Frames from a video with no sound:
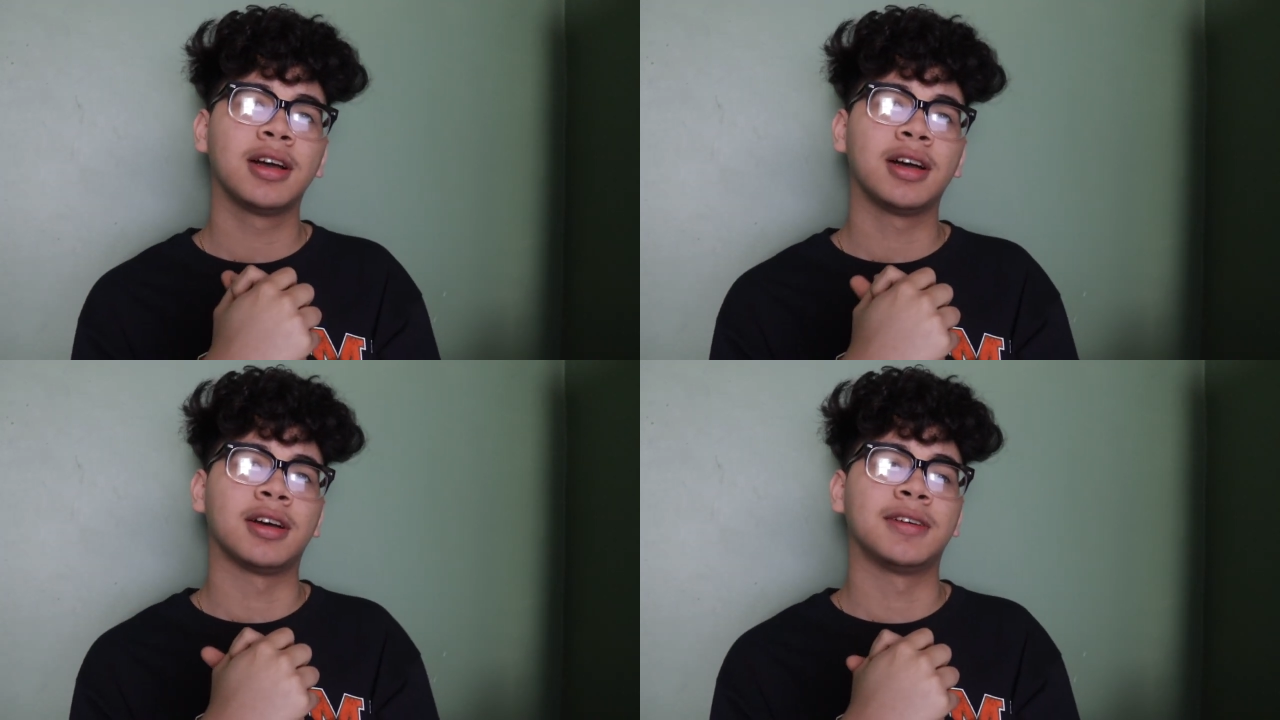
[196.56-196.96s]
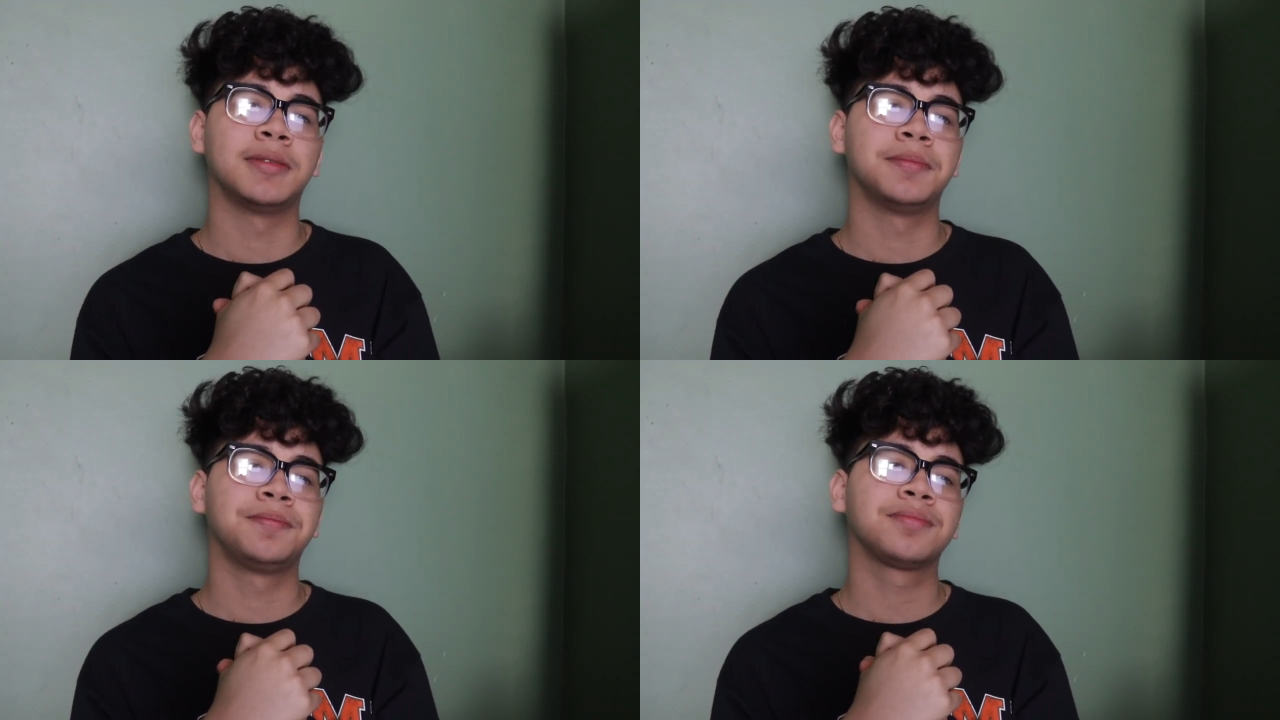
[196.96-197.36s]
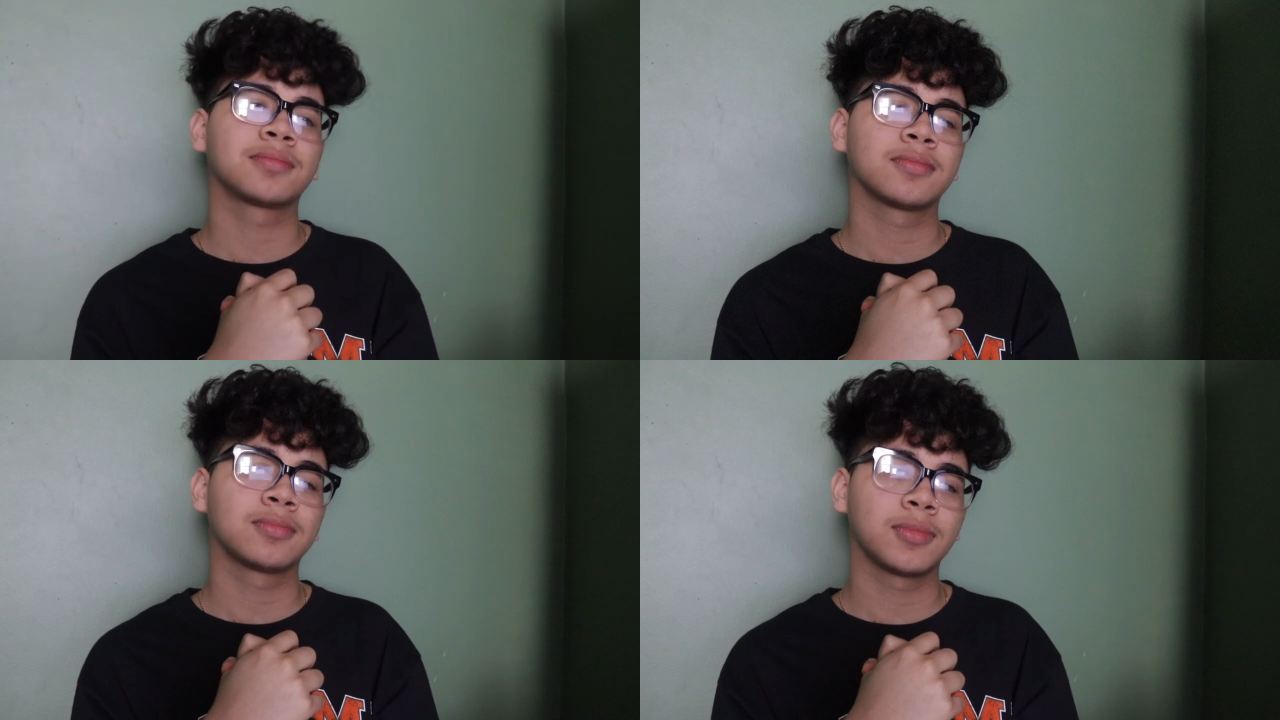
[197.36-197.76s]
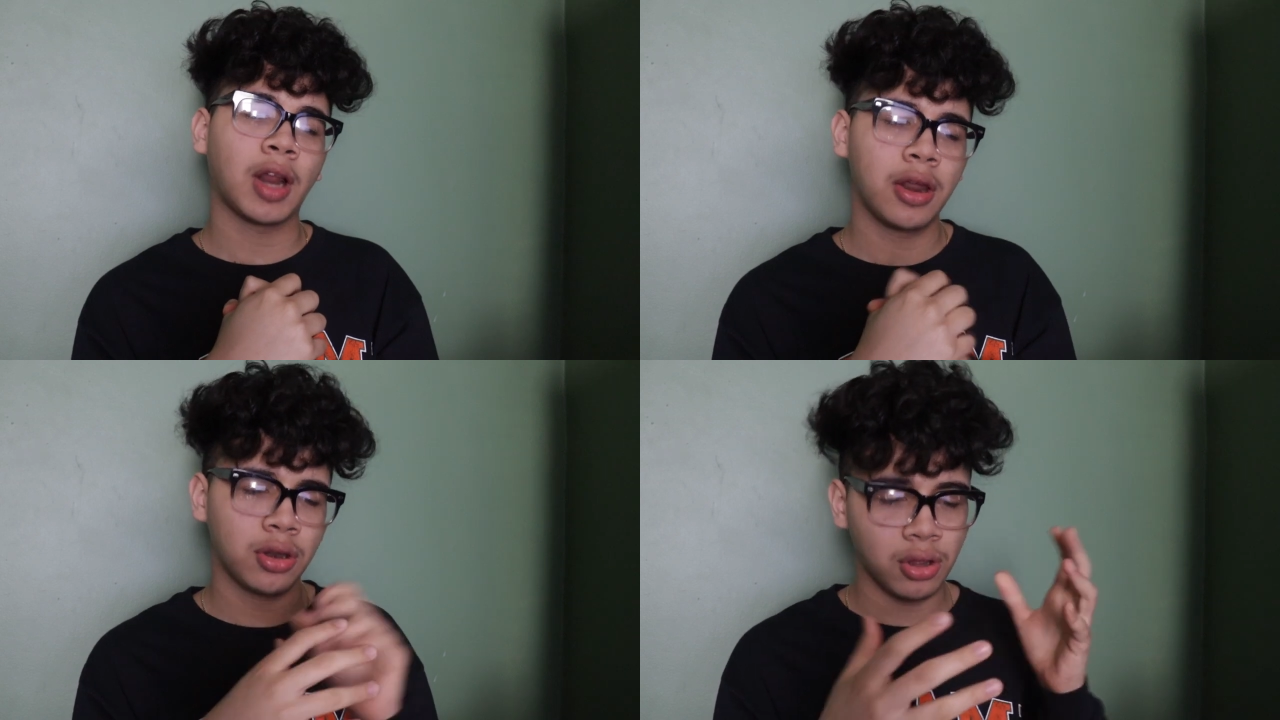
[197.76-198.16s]
Um,
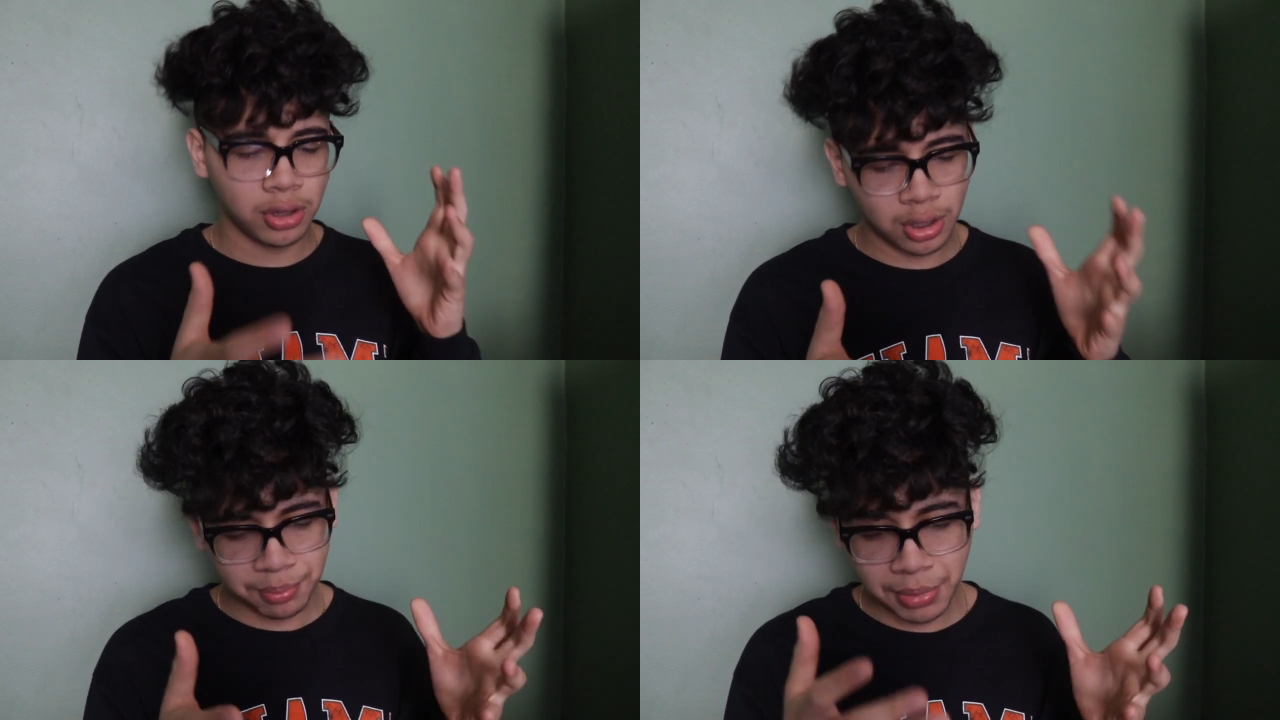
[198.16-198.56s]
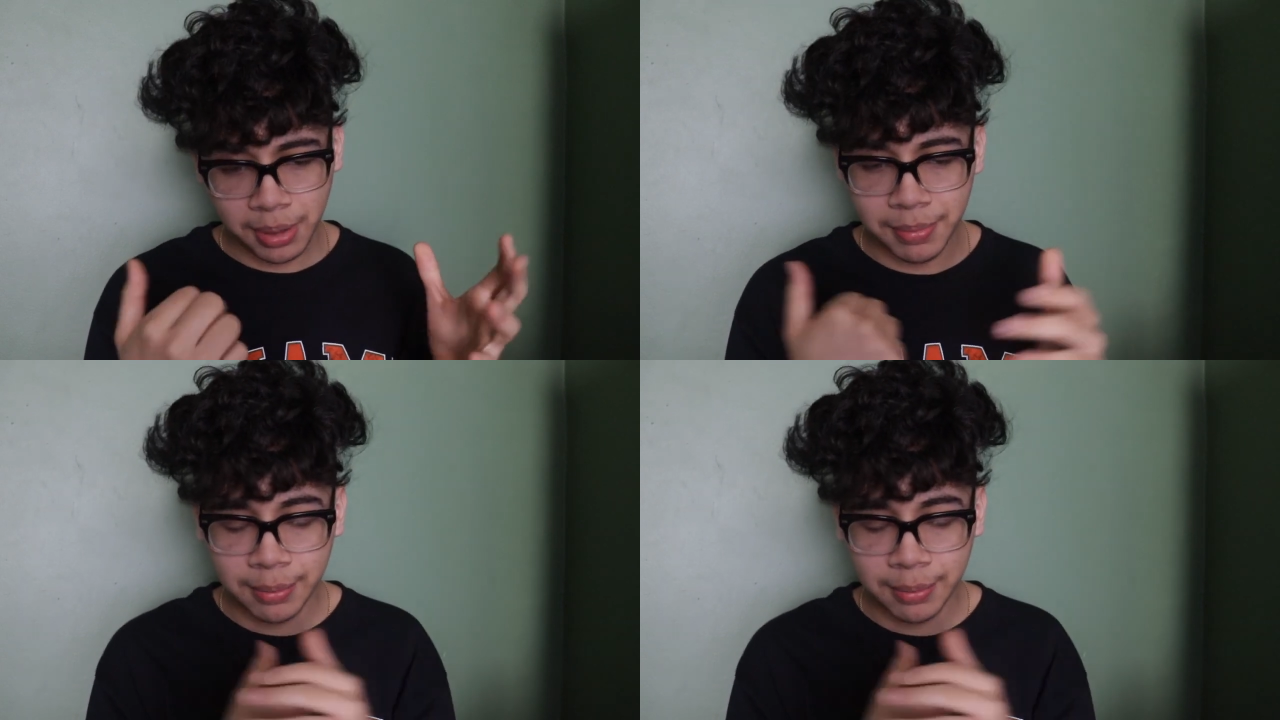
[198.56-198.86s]
and you know make